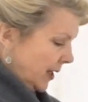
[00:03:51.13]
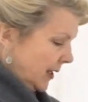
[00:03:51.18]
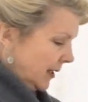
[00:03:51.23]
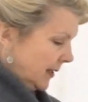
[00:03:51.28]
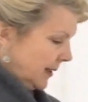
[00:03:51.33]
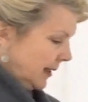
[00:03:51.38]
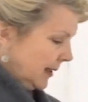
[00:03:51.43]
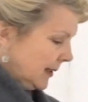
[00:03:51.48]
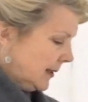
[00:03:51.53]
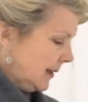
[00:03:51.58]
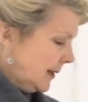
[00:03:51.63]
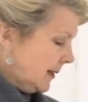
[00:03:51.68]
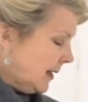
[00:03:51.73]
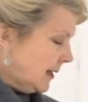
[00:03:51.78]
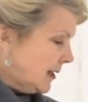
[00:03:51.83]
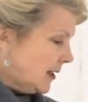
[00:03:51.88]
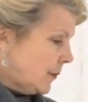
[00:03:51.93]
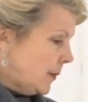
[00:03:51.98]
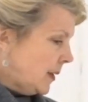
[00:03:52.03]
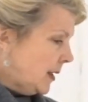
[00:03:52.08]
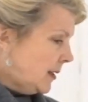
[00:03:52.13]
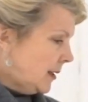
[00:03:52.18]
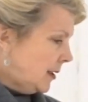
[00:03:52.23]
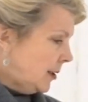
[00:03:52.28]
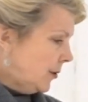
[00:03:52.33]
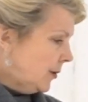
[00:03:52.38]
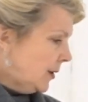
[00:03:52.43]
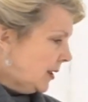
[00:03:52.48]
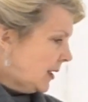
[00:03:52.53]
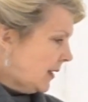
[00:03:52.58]
a 60cm
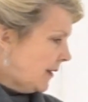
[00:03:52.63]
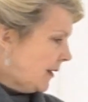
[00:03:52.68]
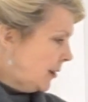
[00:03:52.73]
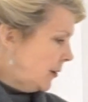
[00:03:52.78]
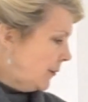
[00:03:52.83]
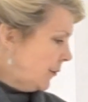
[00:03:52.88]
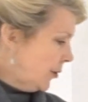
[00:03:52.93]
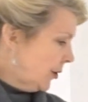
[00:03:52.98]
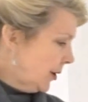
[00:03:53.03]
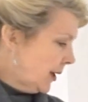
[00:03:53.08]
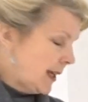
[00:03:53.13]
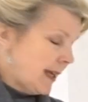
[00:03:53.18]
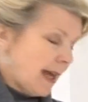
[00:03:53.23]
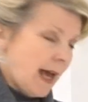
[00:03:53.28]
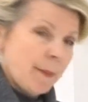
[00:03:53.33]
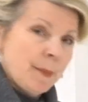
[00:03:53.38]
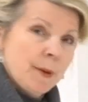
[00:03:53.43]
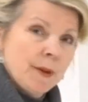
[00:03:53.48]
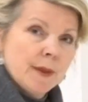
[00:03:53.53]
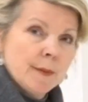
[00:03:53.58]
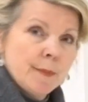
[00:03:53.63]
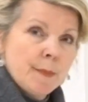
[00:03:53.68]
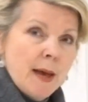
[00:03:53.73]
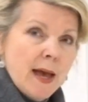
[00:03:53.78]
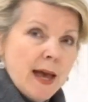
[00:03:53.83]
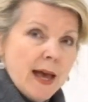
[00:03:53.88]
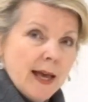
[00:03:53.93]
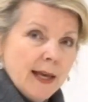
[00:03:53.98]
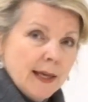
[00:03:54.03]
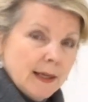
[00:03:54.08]
unit and then you've got a gap at the
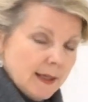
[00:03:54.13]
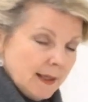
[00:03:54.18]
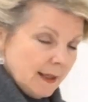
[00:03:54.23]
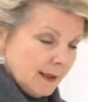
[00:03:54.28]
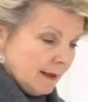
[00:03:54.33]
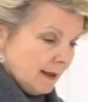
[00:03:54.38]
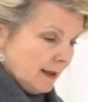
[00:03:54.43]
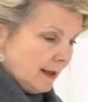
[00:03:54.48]
back,